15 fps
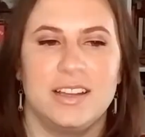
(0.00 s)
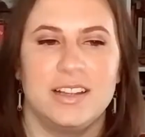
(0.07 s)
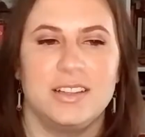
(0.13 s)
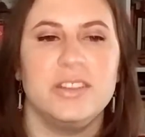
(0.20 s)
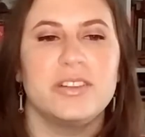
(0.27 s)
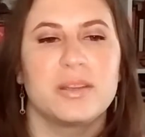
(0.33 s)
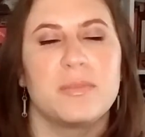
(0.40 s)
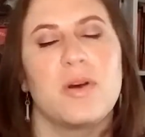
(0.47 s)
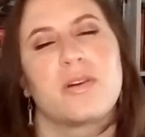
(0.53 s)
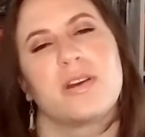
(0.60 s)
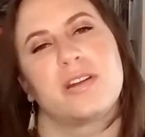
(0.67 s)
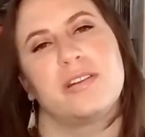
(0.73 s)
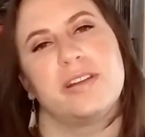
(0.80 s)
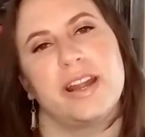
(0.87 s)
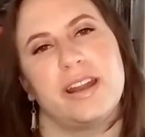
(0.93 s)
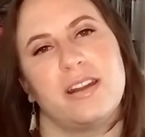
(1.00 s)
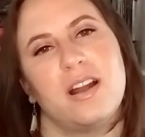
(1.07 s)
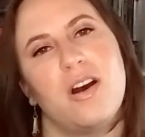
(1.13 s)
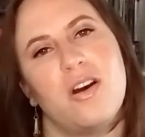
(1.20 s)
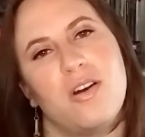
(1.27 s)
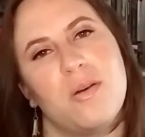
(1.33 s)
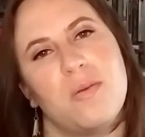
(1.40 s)
During MoCA Create at
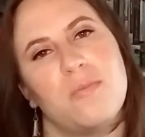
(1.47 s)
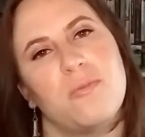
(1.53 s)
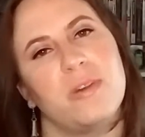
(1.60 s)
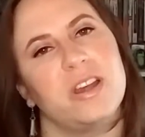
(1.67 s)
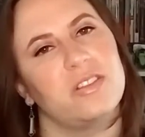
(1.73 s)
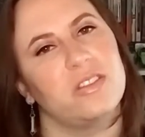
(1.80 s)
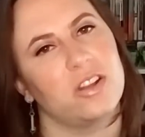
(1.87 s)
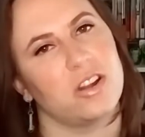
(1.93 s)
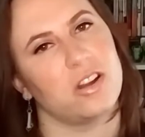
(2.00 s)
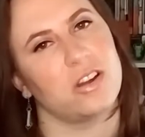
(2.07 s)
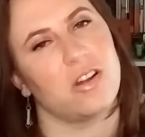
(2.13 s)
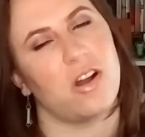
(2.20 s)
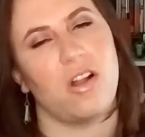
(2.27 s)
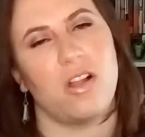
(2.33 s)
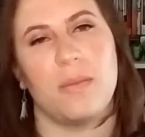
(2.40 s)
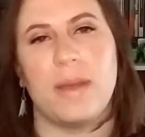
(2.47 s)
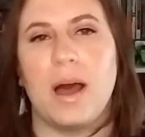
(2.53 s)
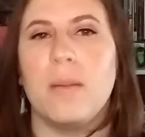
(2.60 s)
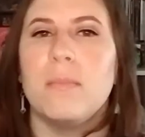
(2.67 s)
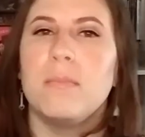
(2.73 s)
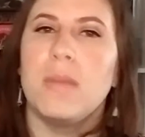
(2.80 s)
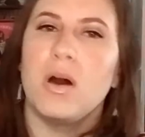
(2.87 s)
Home, we learn all
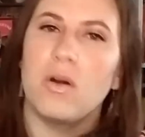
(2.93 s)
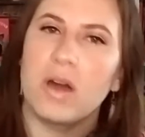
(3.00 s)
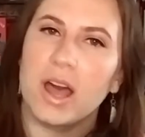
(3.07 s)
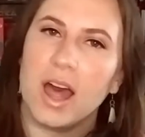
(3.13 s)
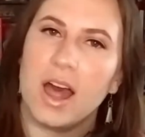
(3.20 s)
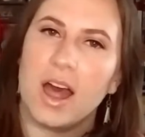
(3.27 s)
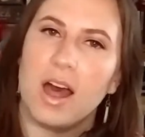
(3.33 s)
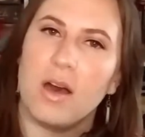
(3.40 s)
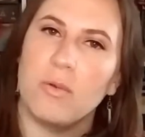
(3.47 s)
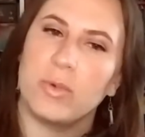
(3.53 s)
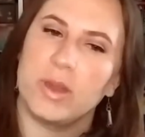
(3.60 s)
about MoCA,